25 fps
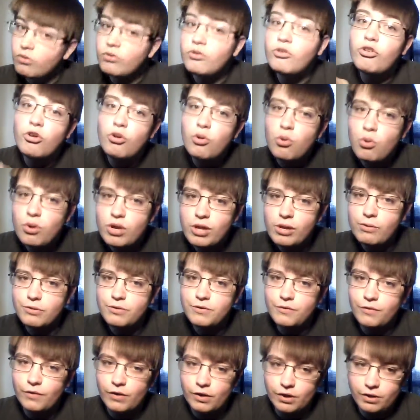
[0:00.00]
two
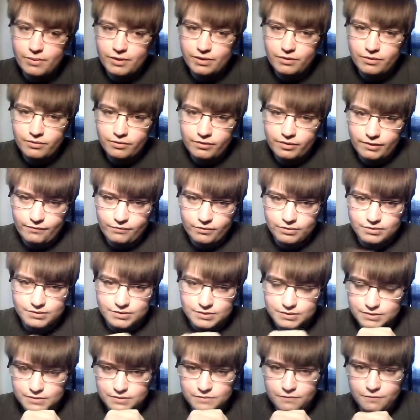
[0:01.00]
huge fundamental
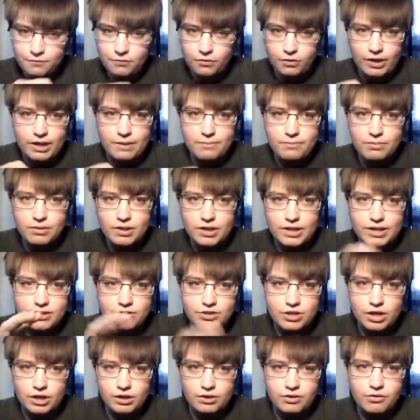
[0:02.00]
differences for gameplay in
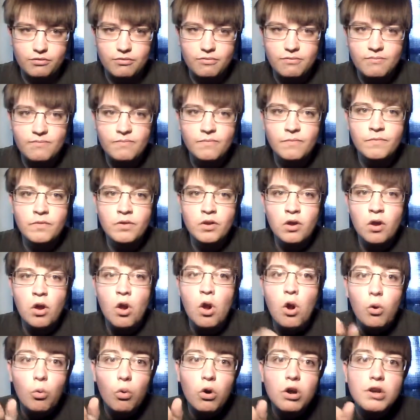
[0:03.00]
Jak 2.
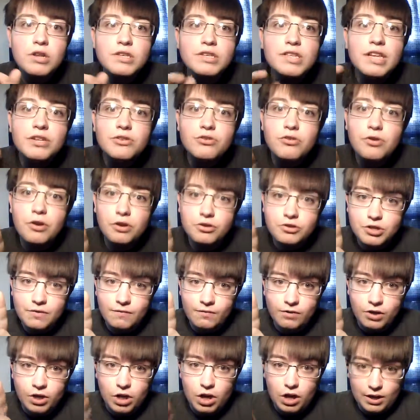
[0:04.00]
One is the introduction
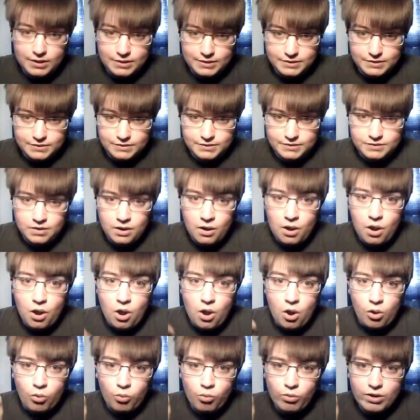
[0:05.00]
of guns,
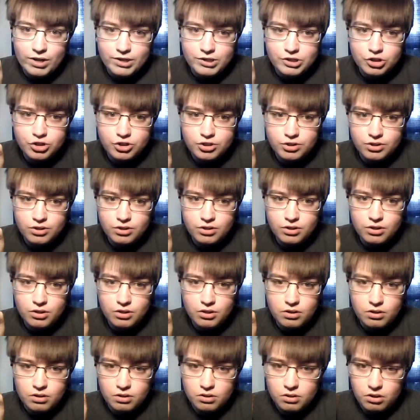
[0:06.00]
which
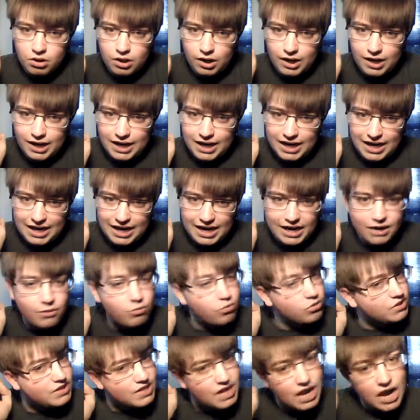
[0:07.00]
I
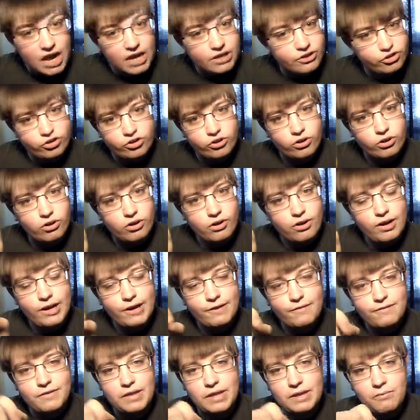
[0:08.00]
was not sure
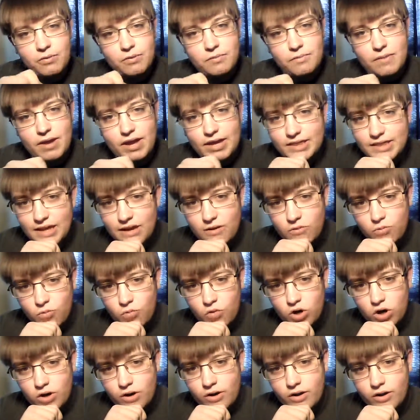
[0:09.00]
if they would make that
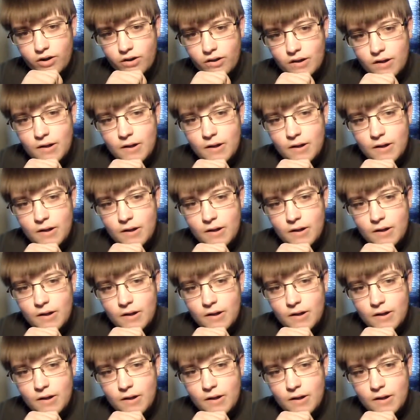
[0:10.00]
work,